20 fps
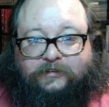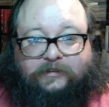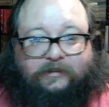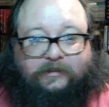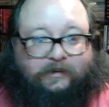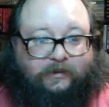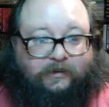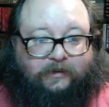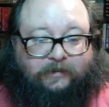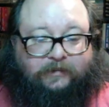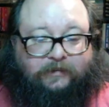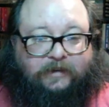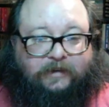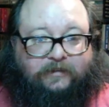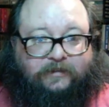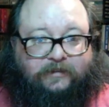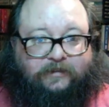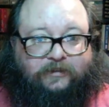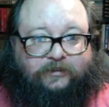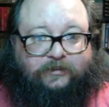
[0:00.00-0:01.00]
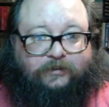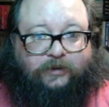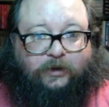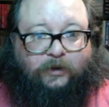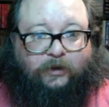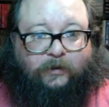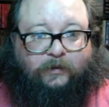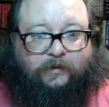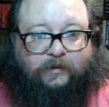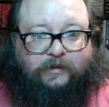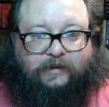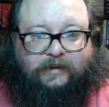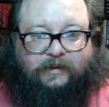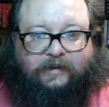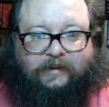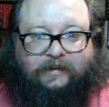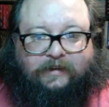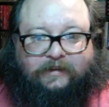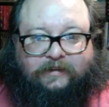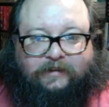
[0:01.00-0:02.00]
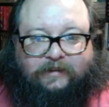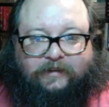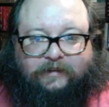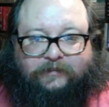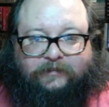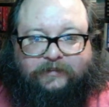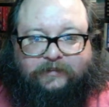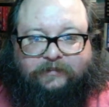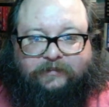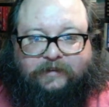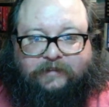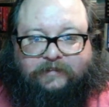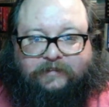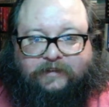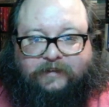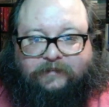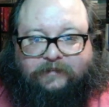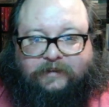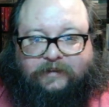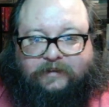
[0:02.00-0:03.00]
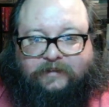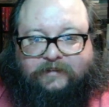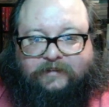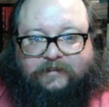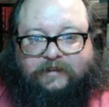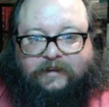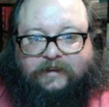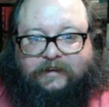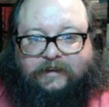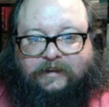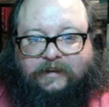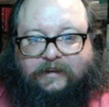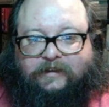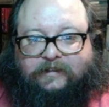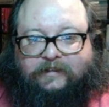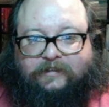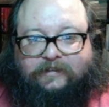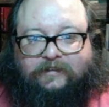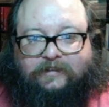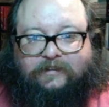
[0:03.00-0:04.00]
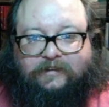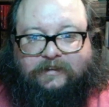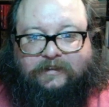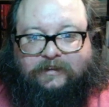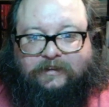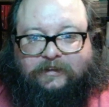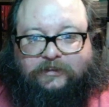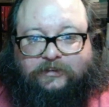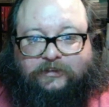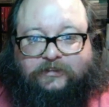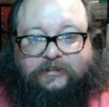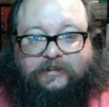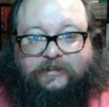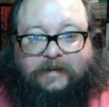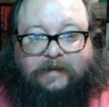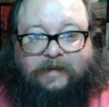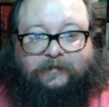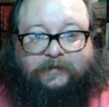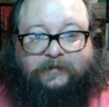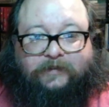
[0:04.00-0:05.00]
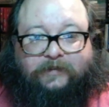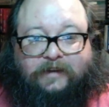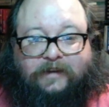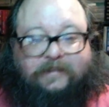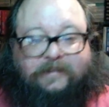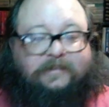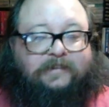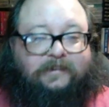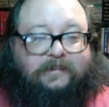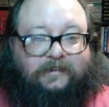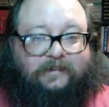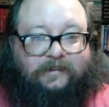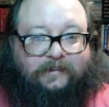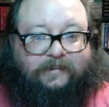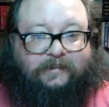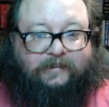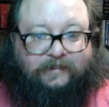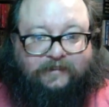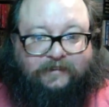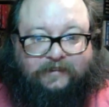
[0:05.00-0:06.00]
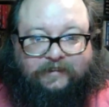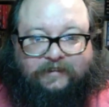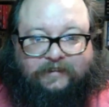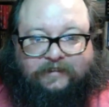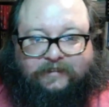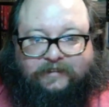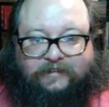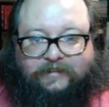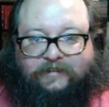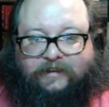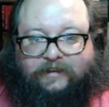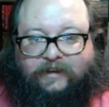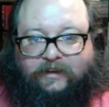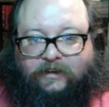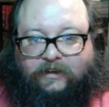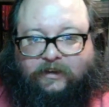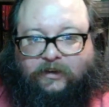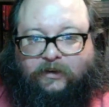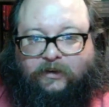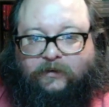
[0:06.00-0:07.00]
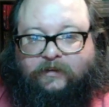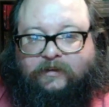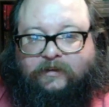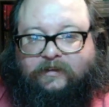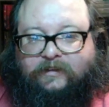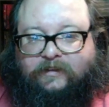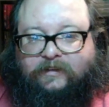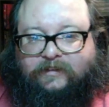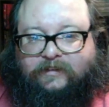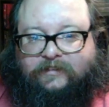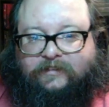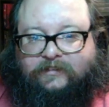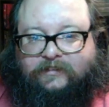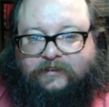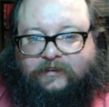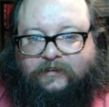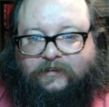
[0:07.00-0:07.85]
give you guys a good show, and sometimes that means I can't just stop constantly to say hello. So